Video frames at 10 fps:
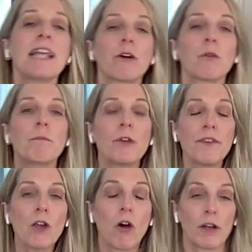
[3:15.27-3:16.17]
Now,
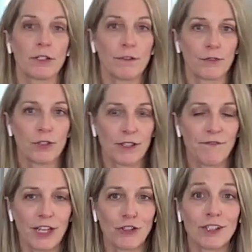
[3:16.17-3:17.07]
moving on to fruits
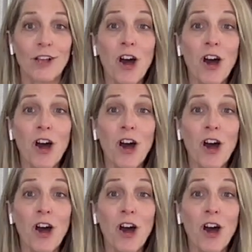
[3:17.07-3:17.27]
and veggies.